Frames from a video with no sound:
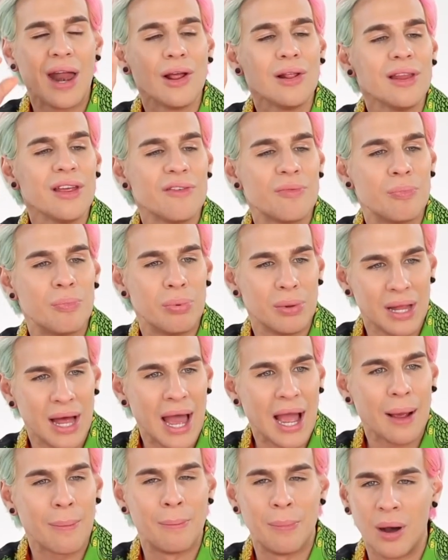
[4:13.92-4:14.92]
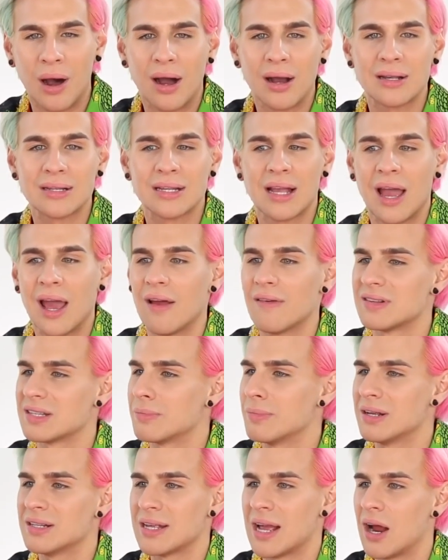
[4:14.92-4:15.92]
That'll lift black box dye out of
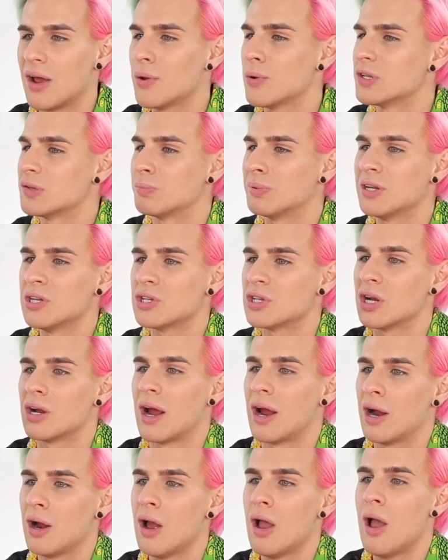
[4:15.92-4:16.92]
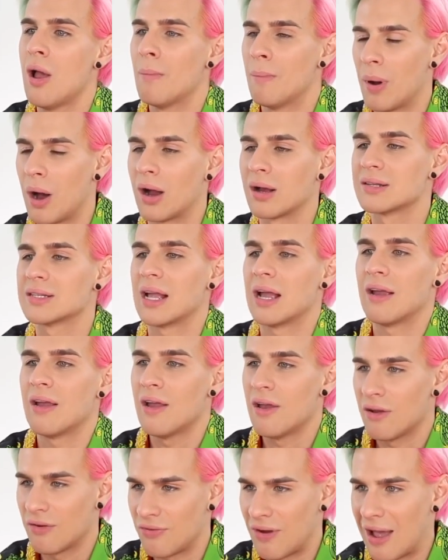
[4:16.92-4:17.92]
somebody's hair who has bleached their hair box
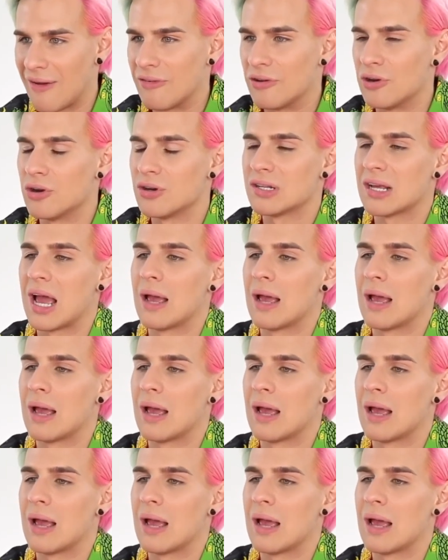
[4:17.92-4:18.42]
dye 500